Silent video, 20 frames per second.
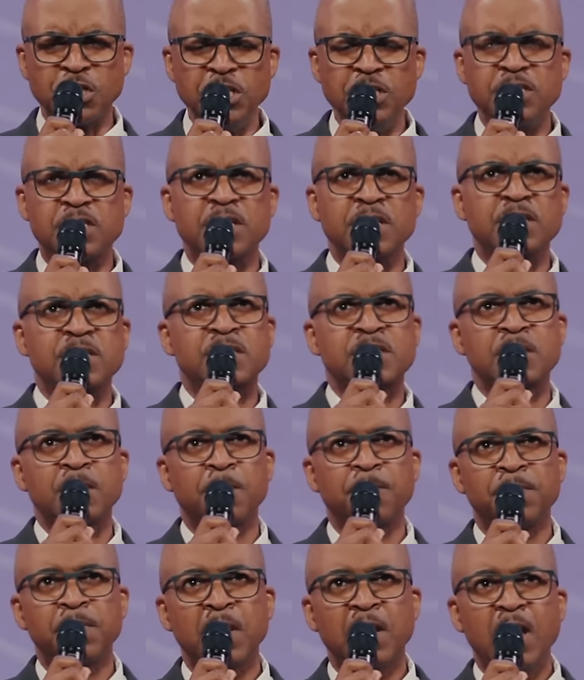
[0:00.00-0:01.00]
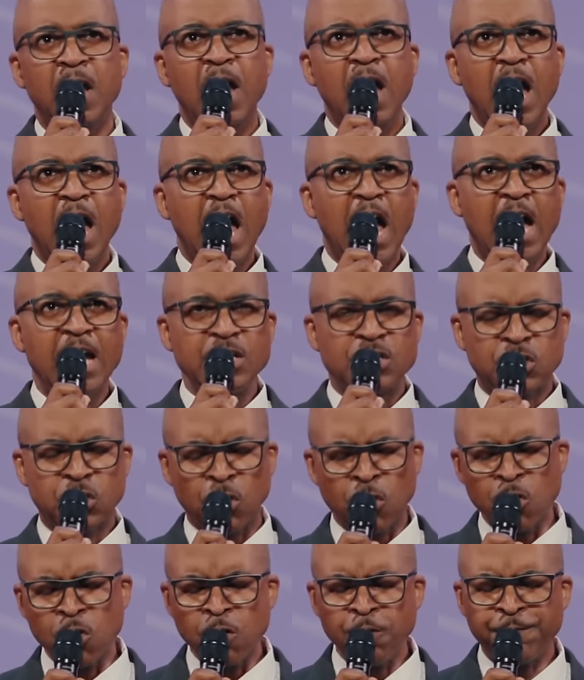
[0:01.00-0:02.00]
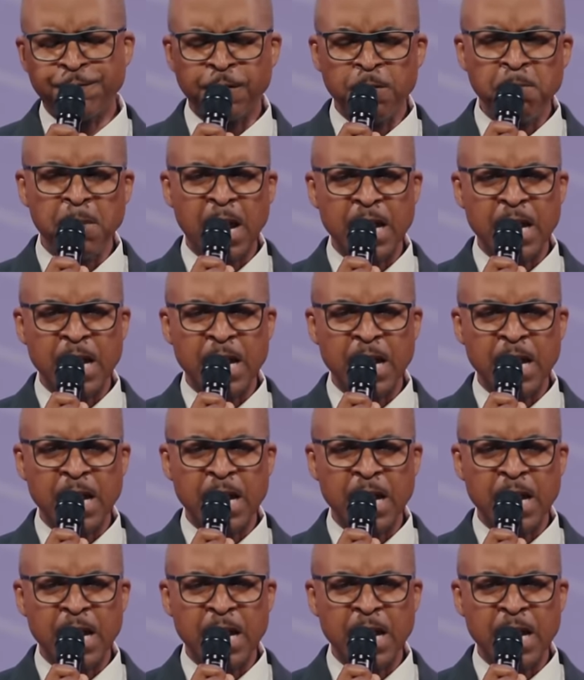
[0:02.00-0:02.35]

Jesus, I turn from